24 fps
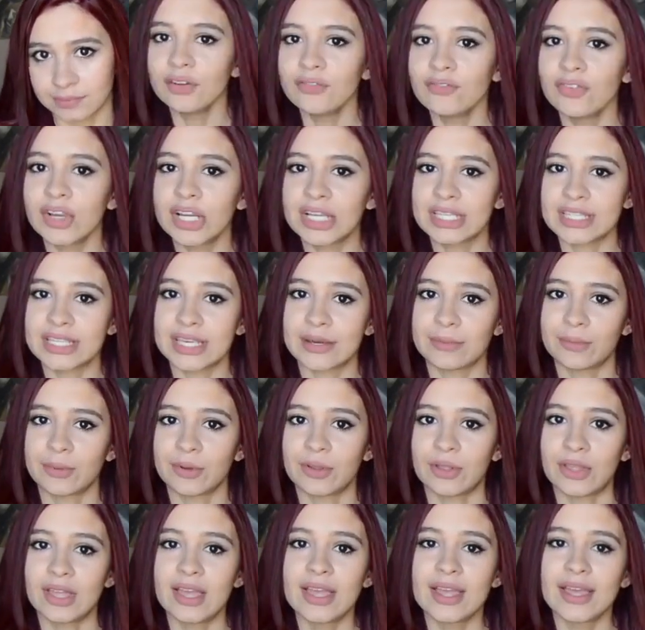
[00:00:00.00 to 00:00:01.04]
For
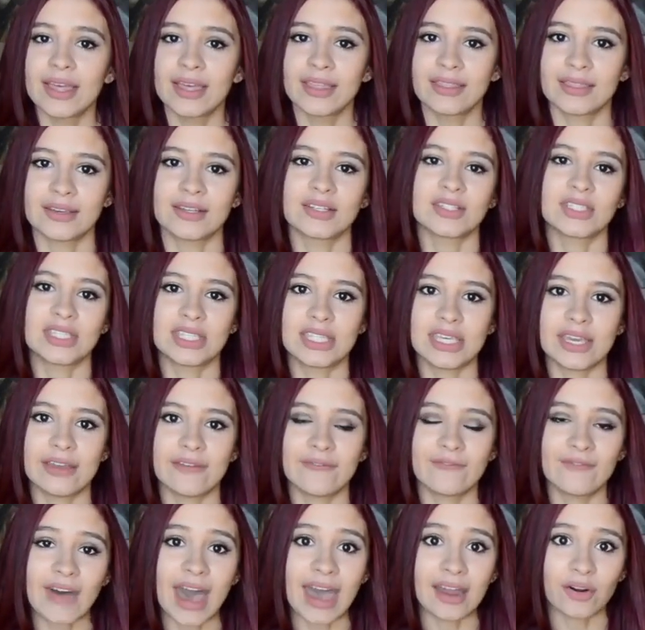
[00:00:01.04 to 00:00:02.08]
example, there's the
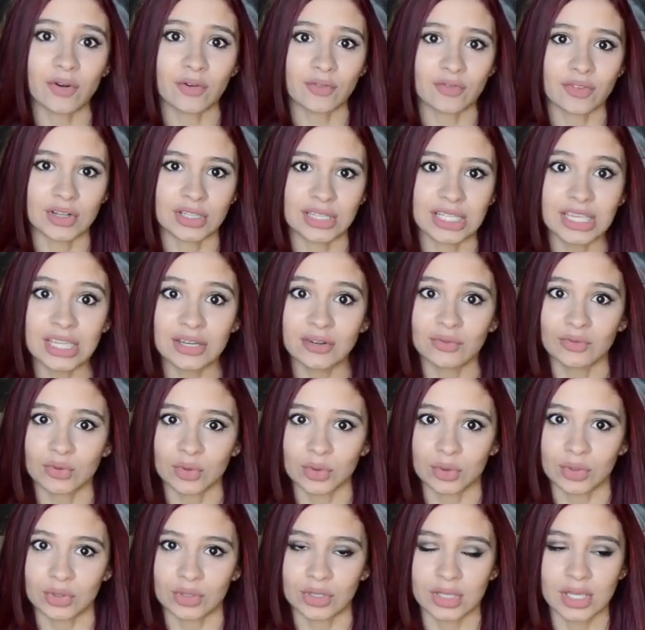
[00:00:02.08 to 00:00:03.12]
fat over lean
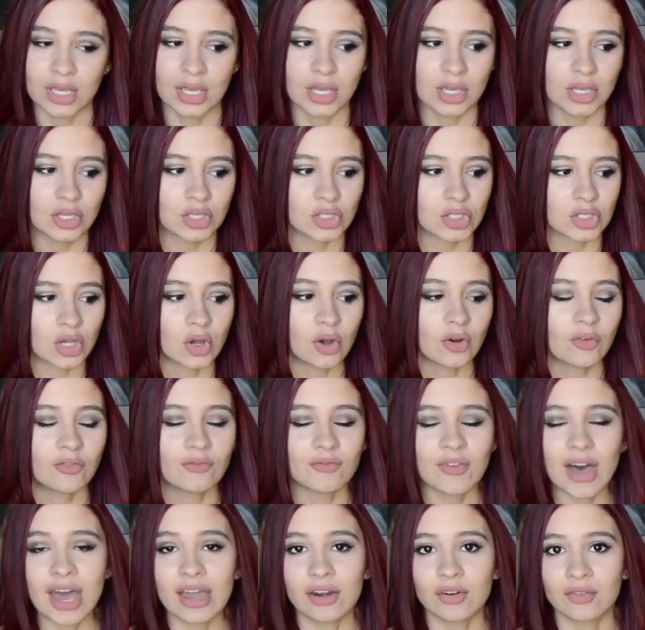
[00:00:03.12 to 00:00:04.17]
rule. So
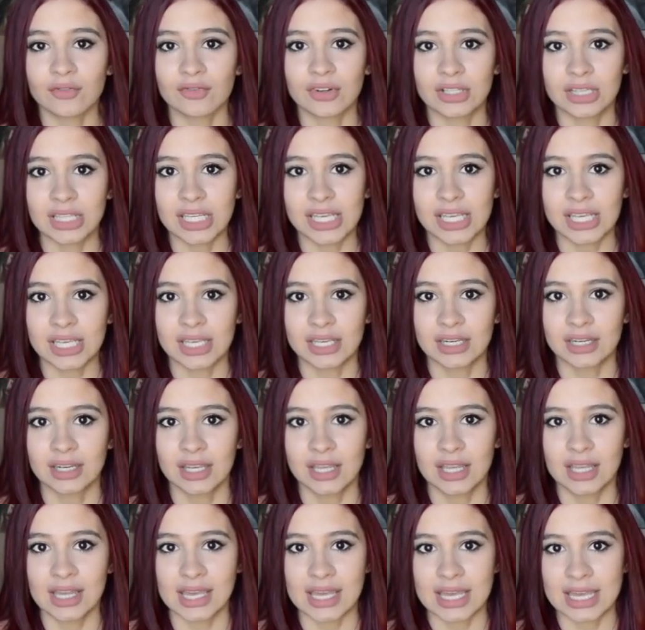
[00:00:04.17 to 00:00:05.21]
fat over lean
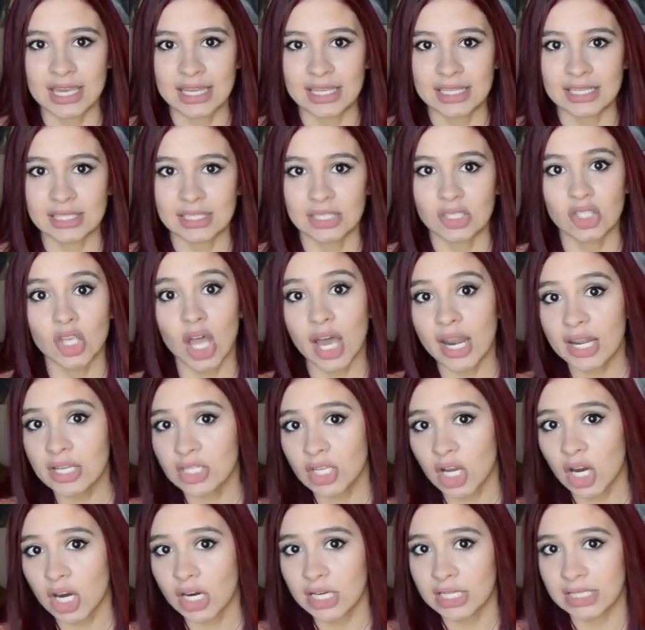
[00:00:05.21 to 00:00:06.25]
is not
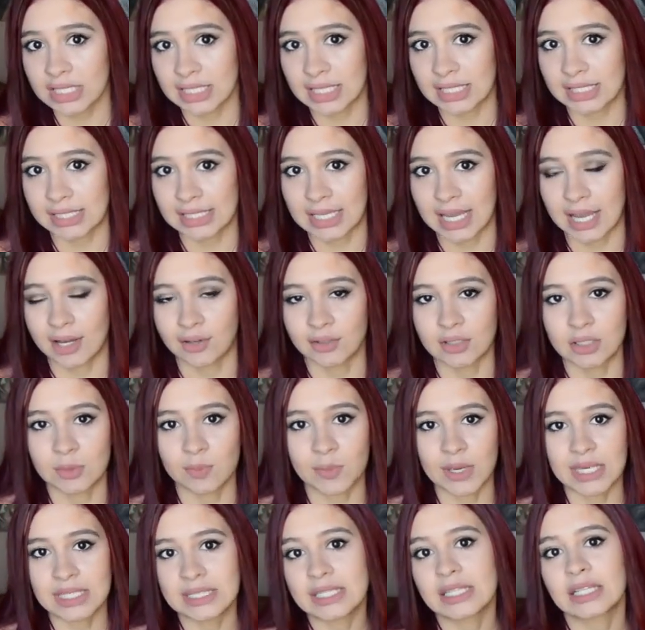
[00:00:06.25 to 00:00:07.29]
as hard as it sounds.
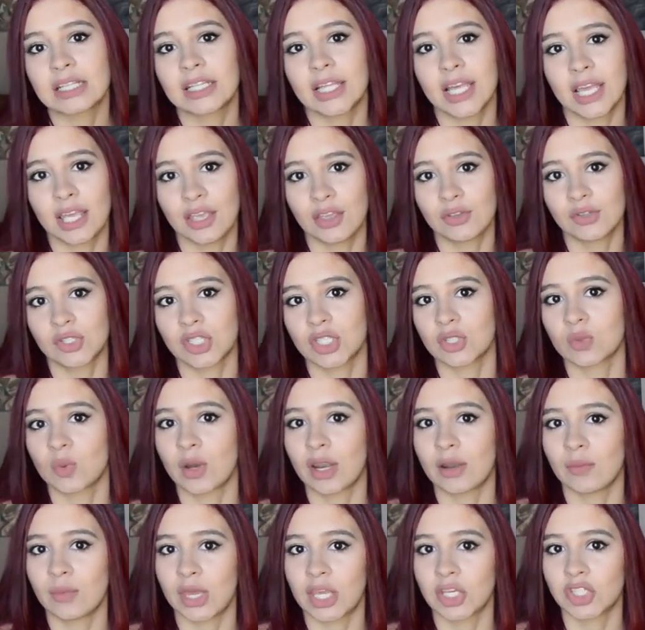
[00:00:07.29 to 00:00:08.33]
Basically, you just
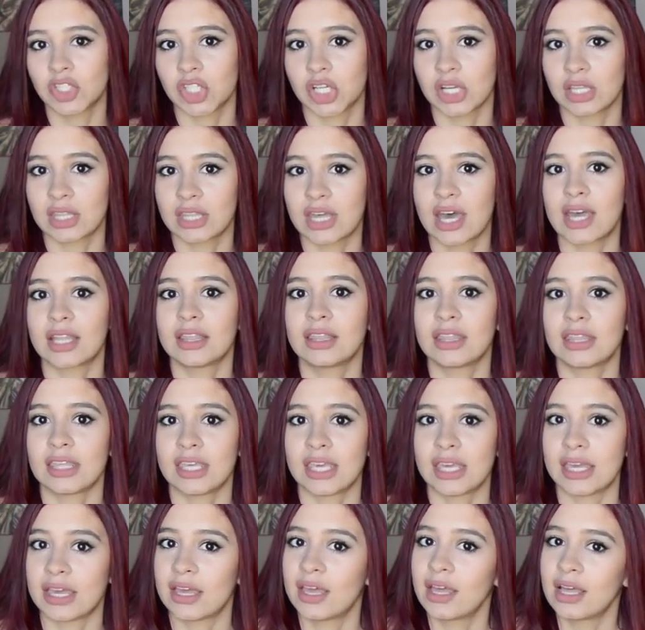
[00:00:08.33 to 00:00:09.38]
want to make sure that
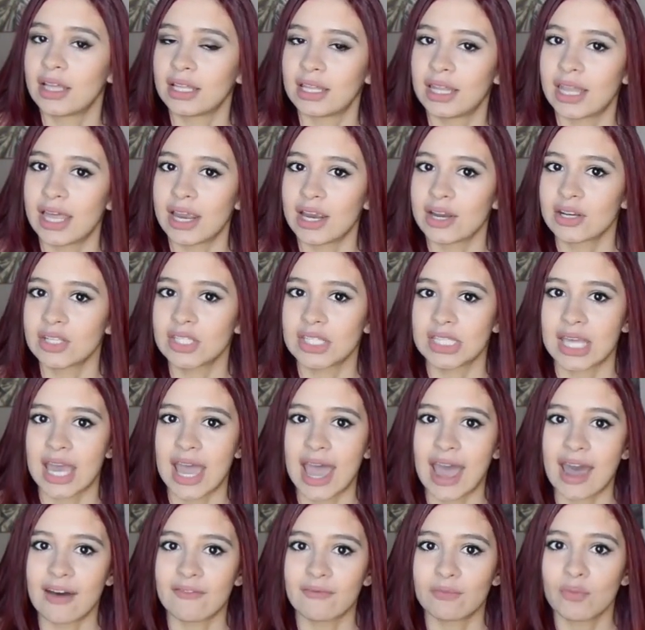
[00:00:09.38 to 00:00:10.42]
the layers
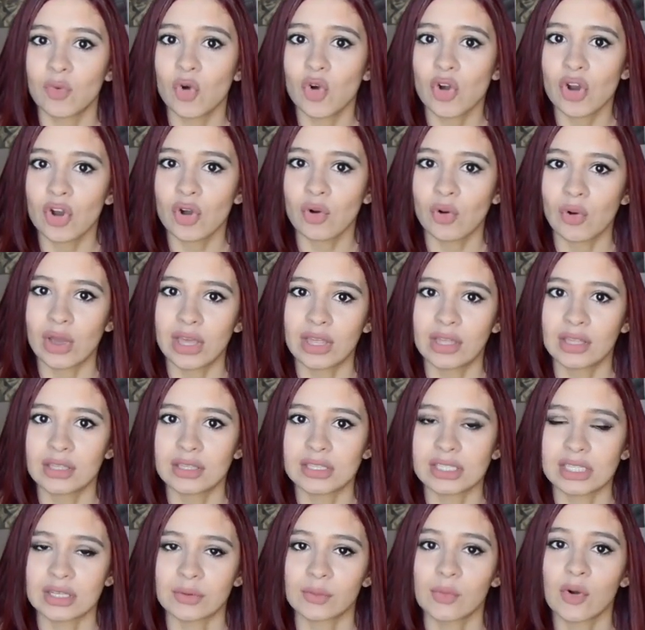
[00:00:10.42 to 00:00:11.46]
that have more
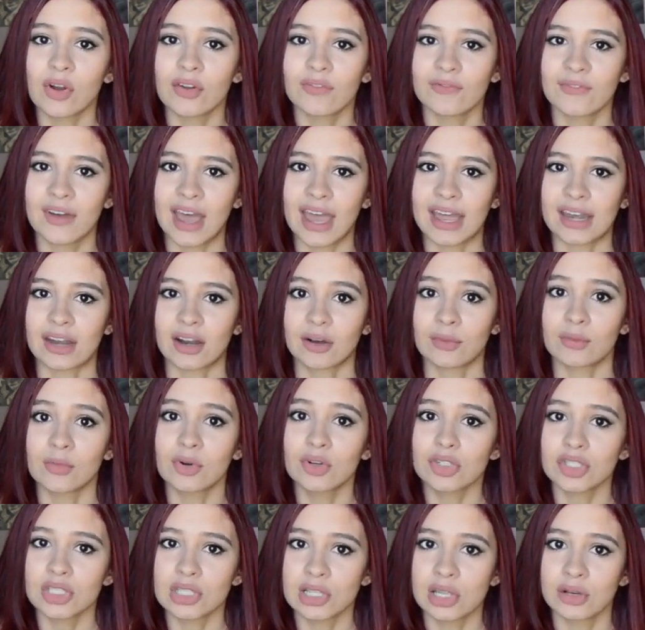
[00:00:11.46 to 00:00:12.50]
oils and more fat and are
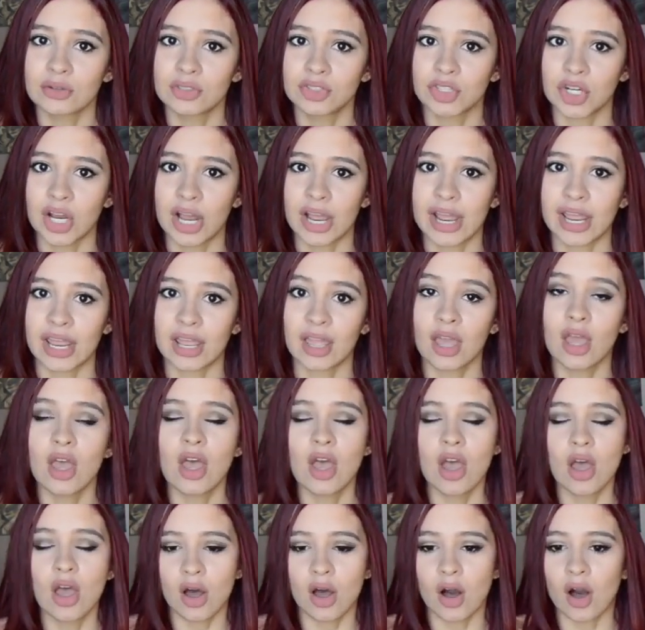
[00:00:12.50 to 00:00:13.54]
more slow drying
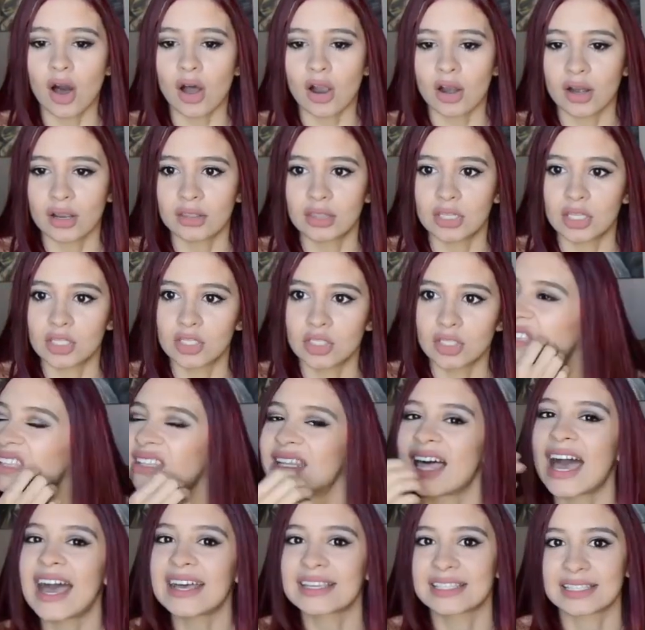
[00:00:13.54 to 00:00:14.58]
are on the
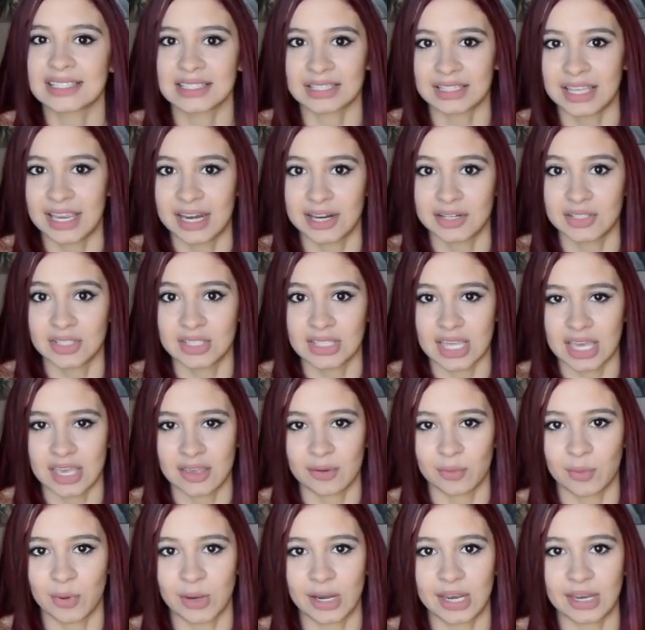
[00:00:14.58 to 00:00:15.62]
last layers that
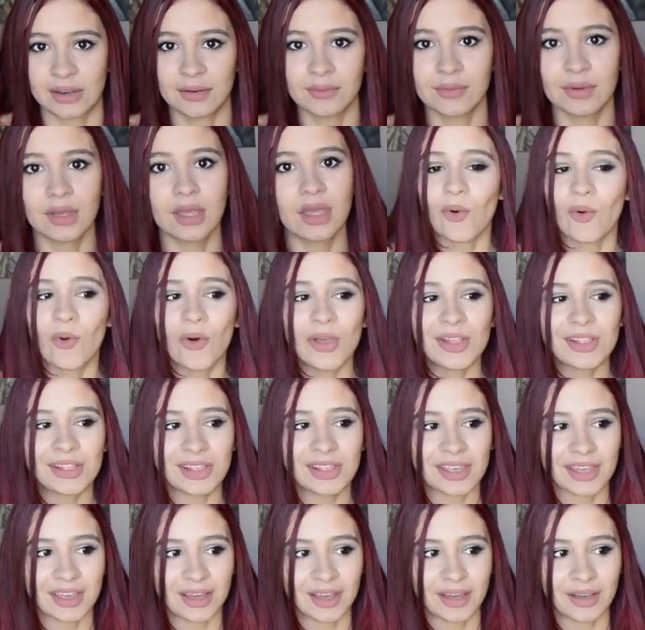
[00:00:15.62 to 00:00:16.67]
you put in.
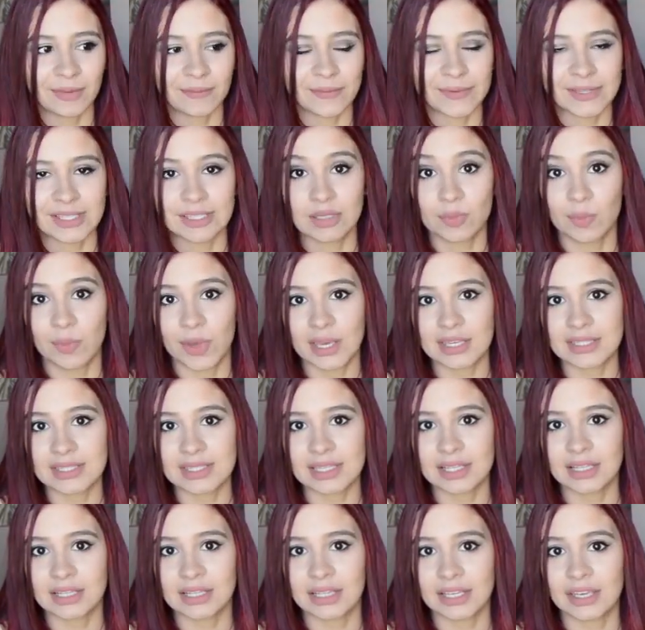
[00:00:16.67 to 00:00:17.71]
Oiling up is
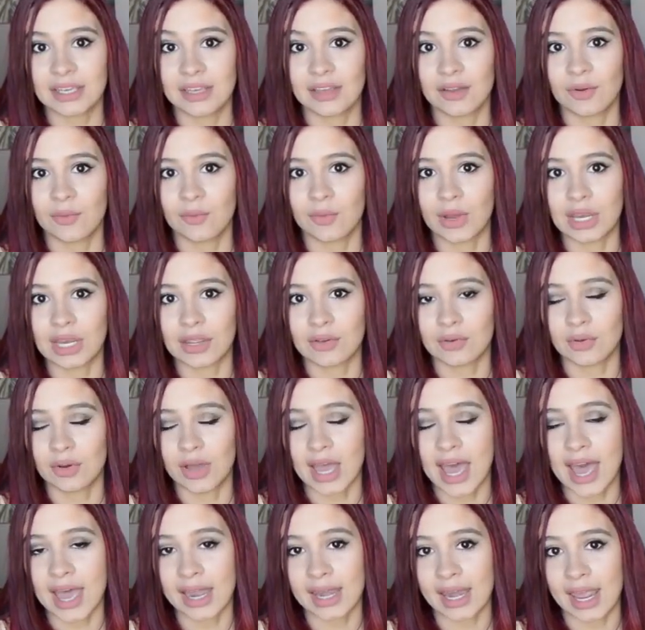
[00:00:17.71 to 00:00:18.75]
basically when you
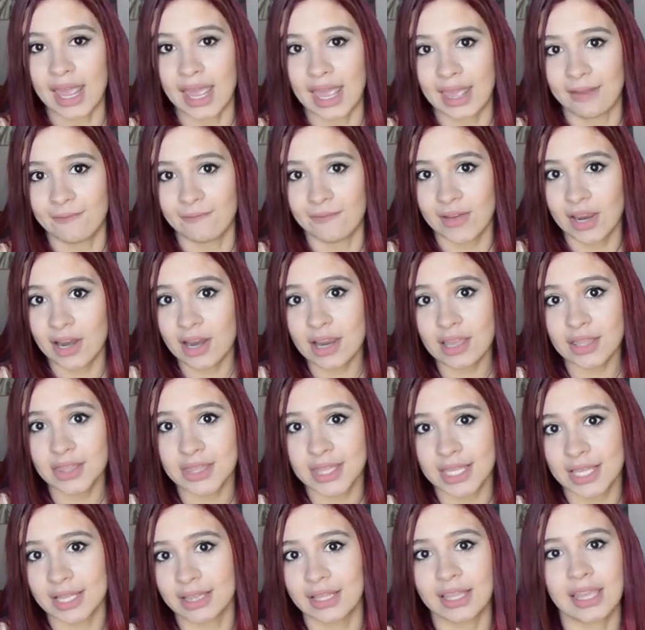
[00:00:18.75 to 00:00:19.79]
add a very
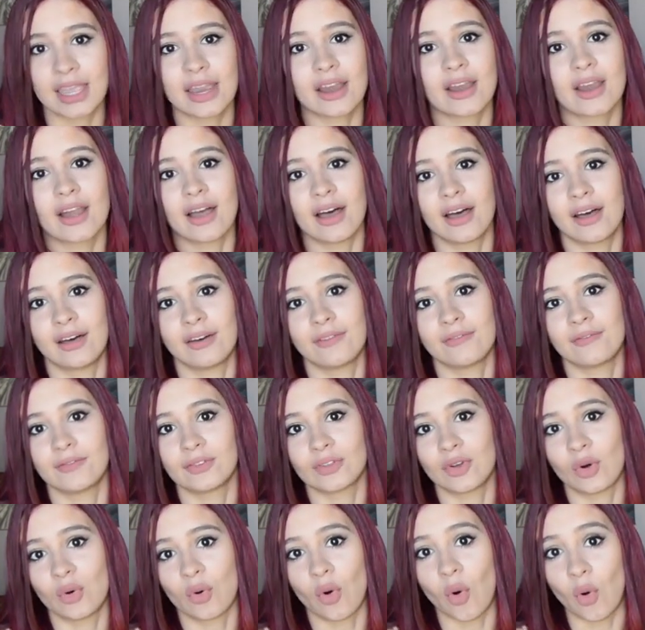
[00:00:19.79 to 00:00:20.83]
thin layer
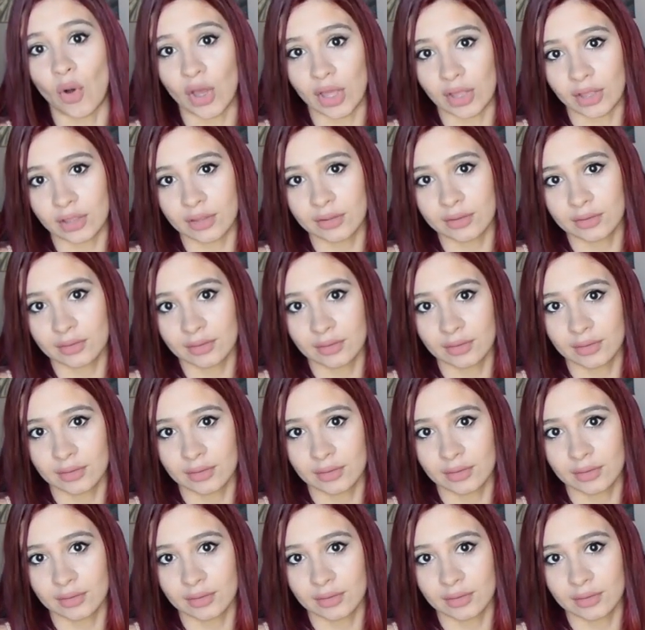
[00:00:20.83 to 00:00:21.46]
of oil.